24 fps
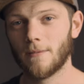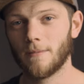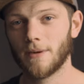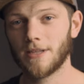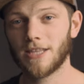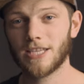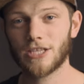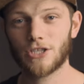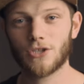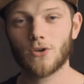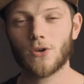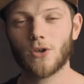But
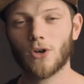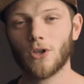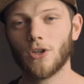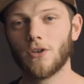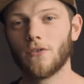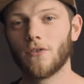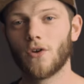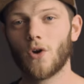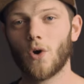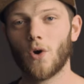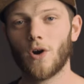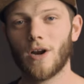this you can only
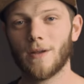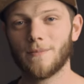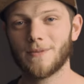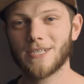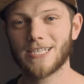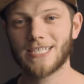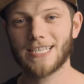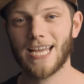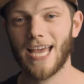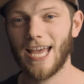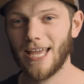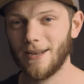record up to
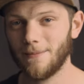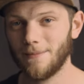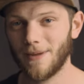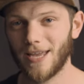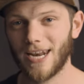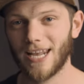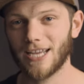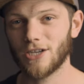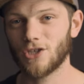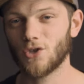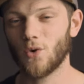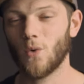10
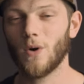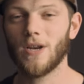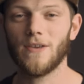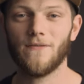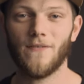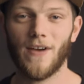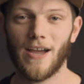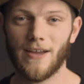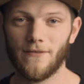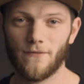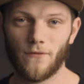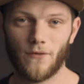bit at
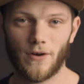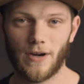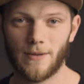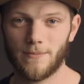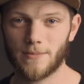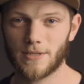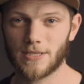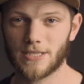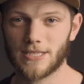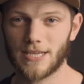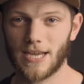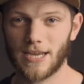25
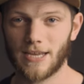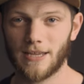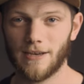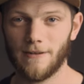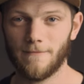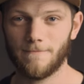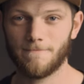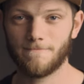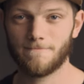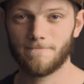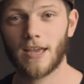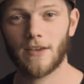frames a second.
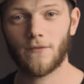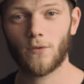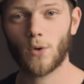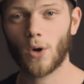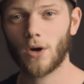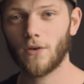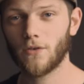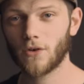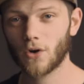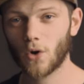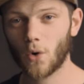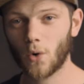If you
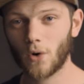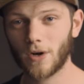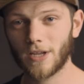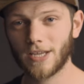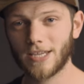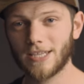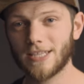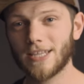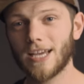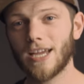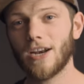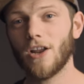are
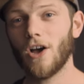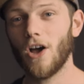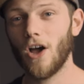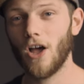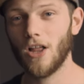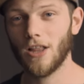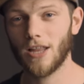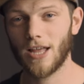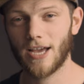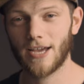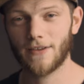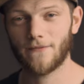recording in that
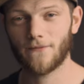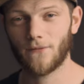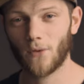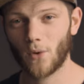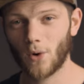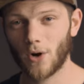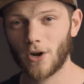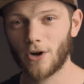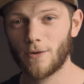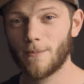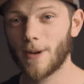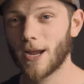All-I
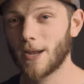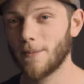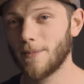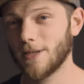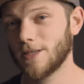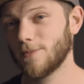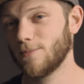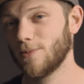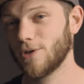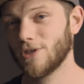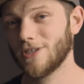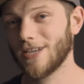400
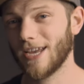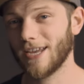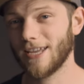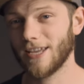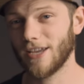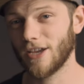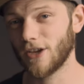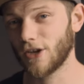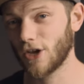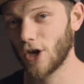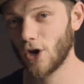megabits per second